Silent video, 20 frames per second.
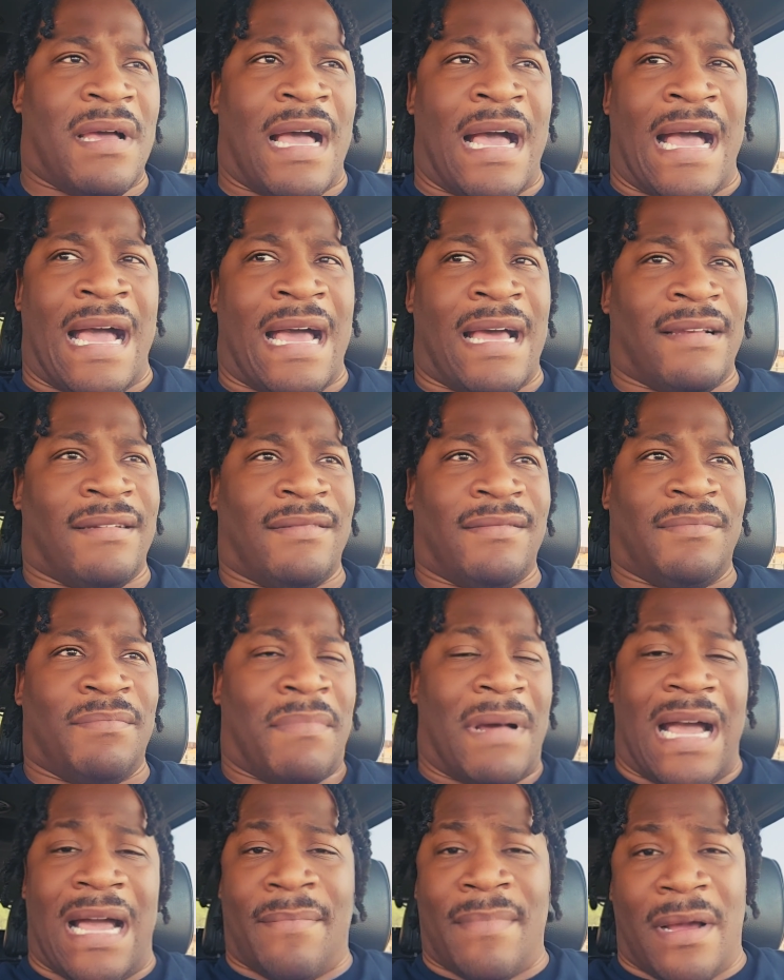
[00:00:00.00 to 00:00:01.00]
I
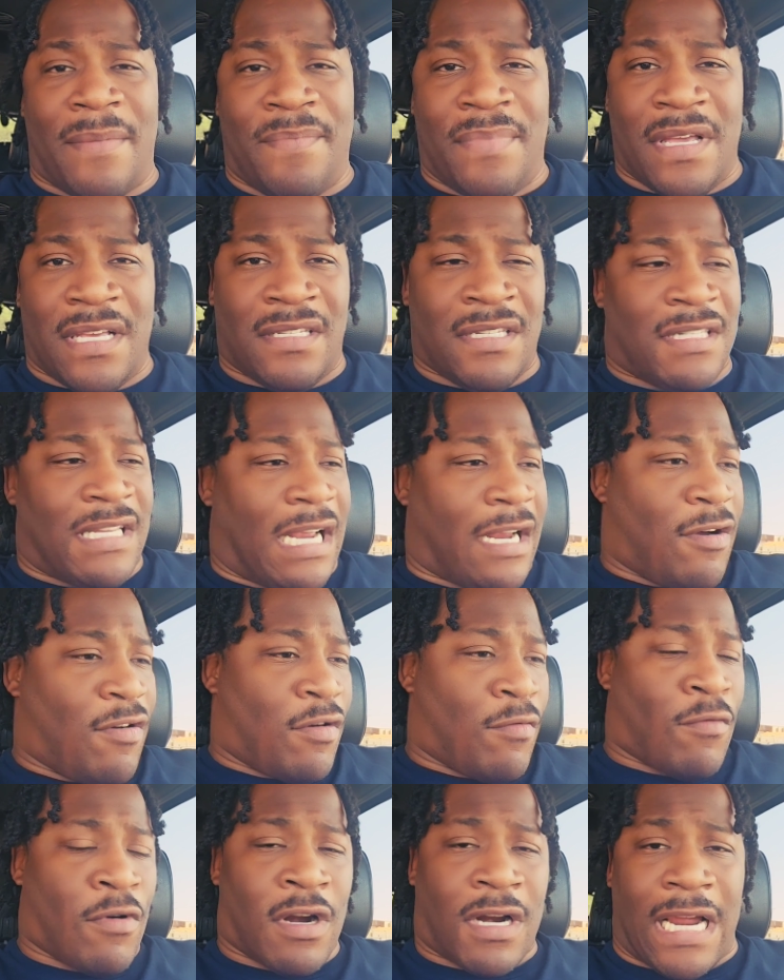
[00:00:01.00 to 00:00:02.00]
mind my business. I go
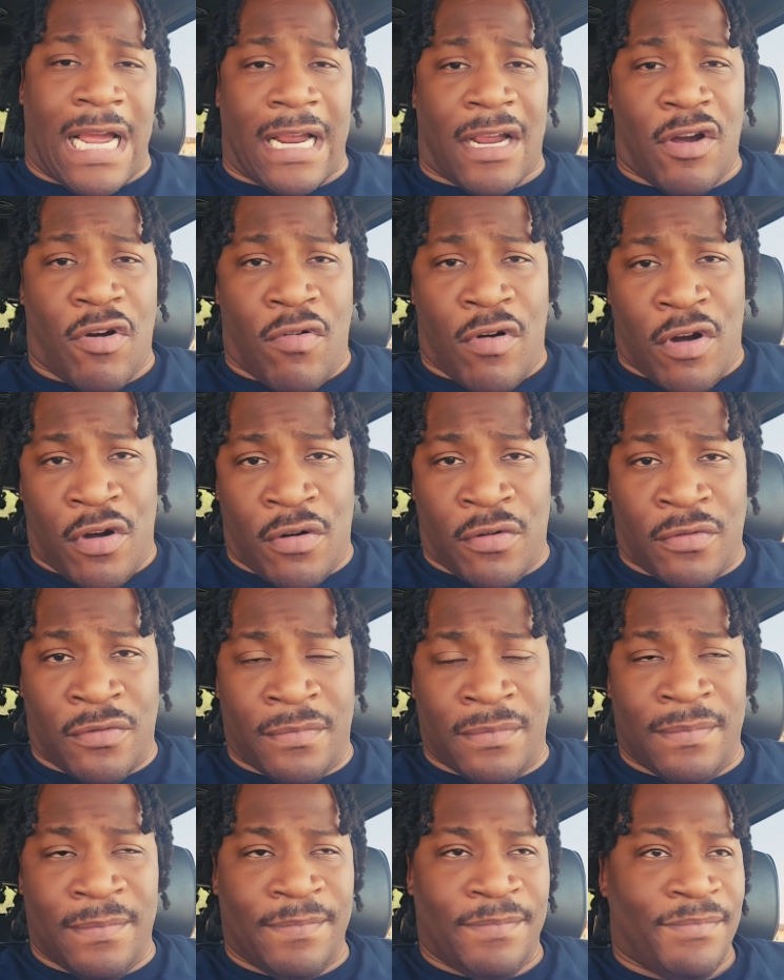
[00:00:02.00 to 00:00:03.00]
to work. I go
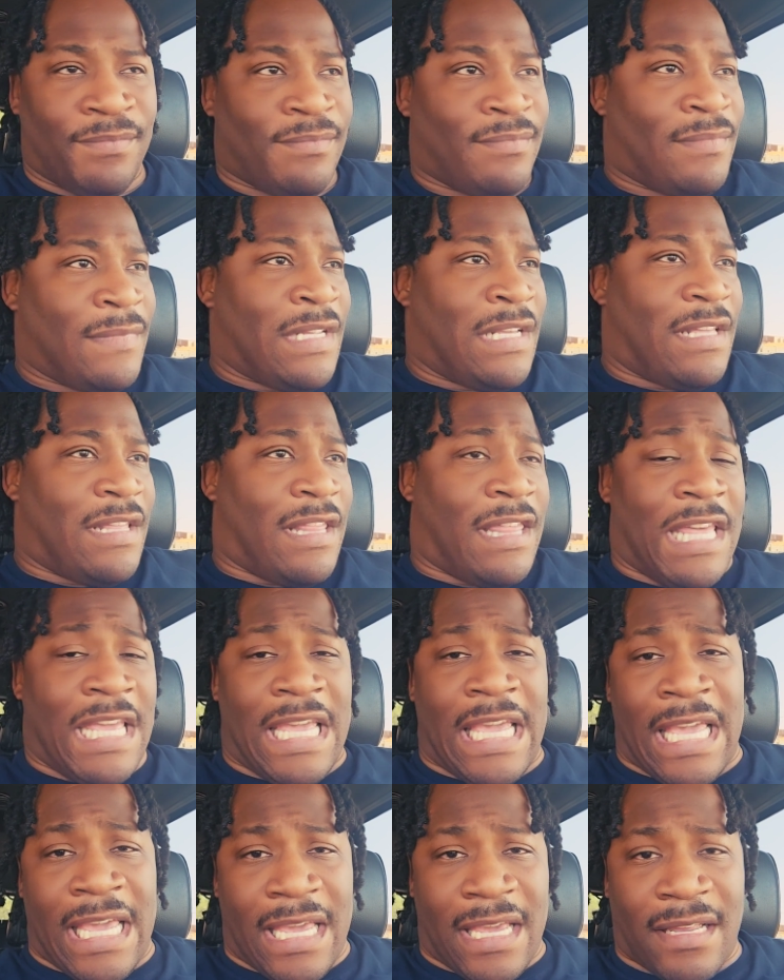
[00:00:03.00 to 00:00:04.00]
home.
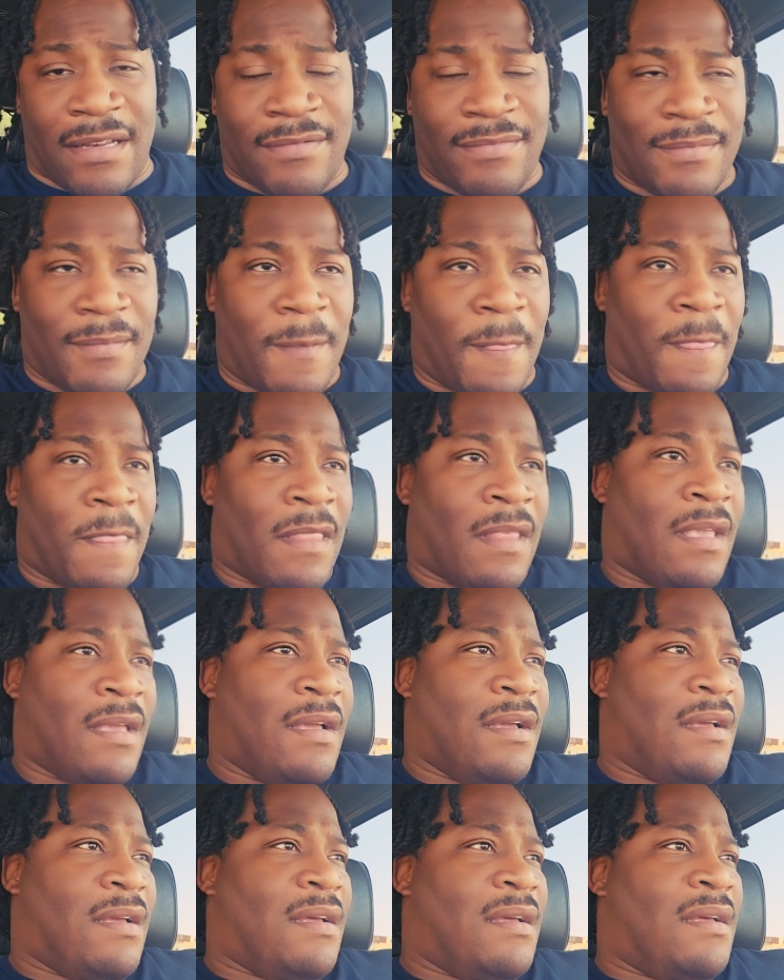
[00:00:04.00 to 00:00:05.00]
The end.
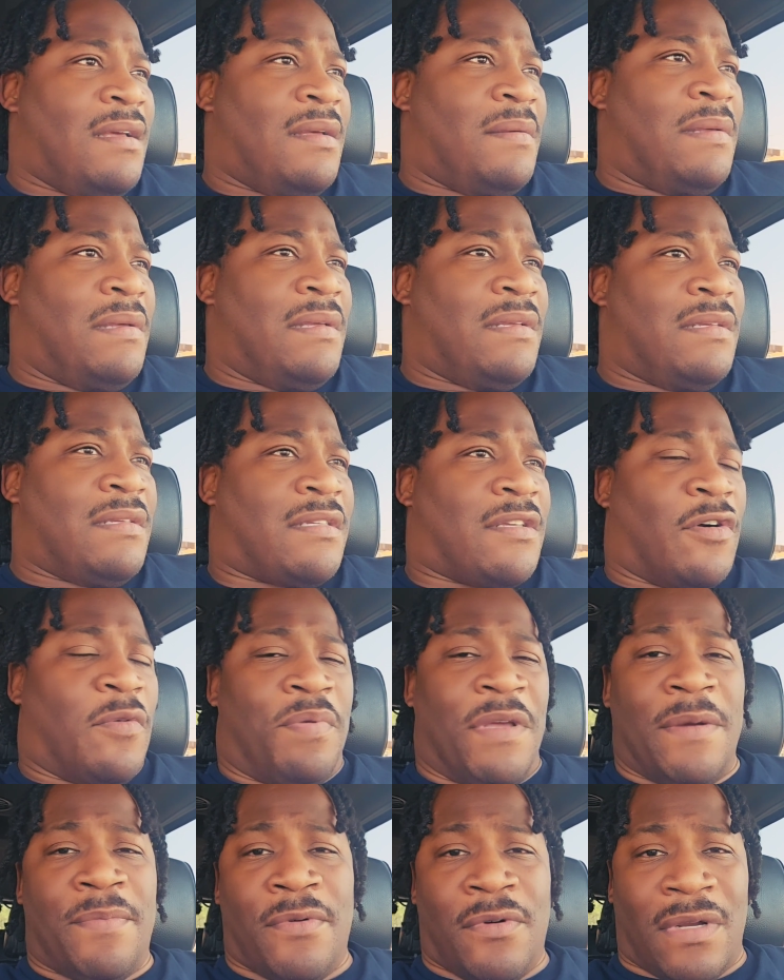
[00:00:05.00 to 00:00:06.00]
So
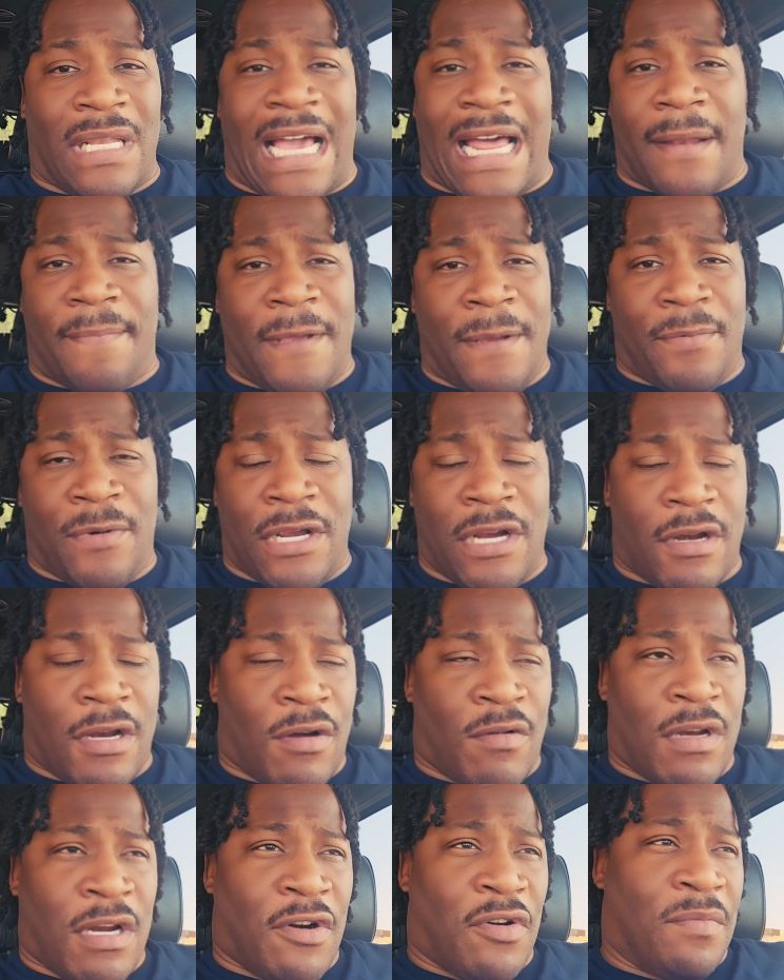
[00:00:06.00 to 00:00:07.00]
people, a lot of people here
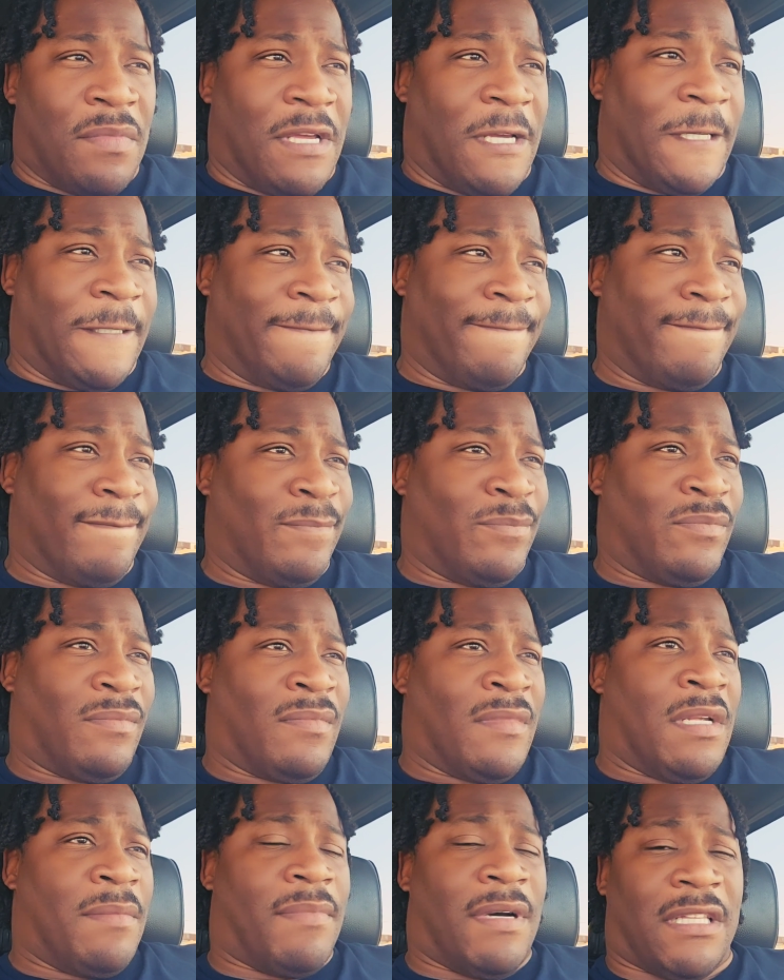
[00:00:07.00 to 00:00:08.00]
don't know me,
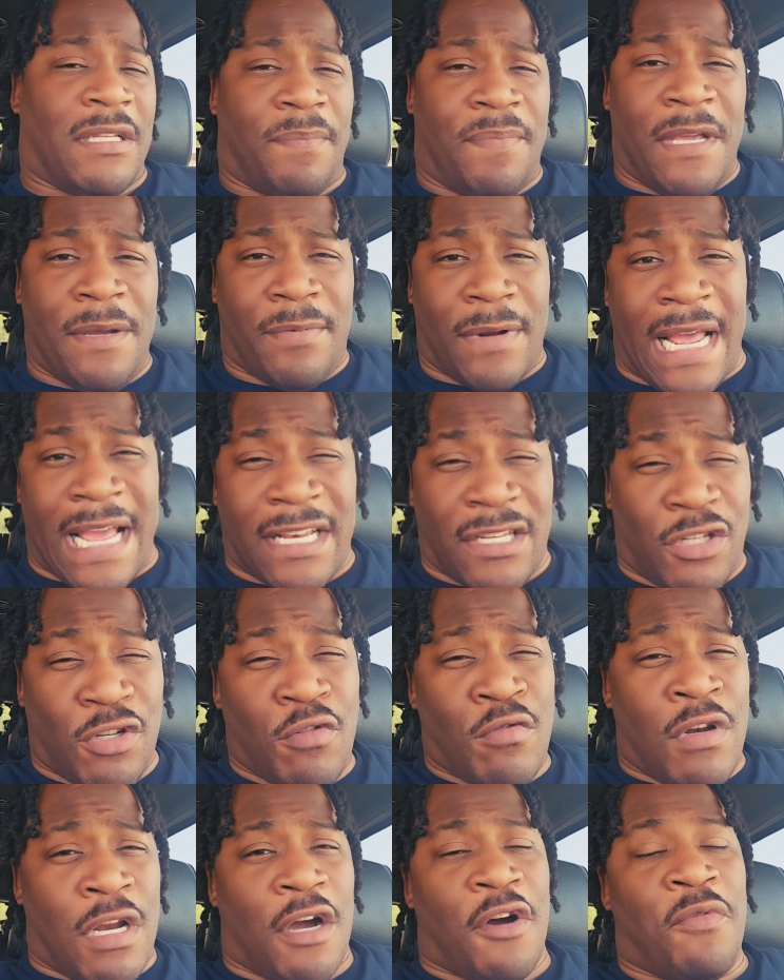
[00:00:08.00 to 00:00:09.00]
but the people that do
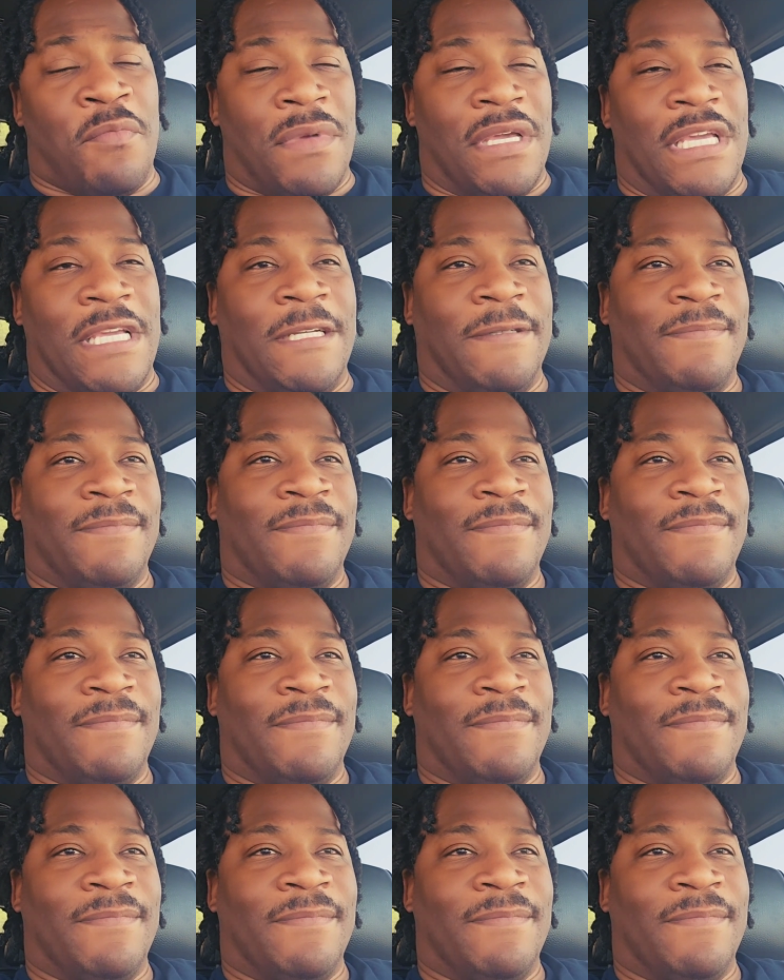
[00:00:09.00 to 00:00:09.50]
know me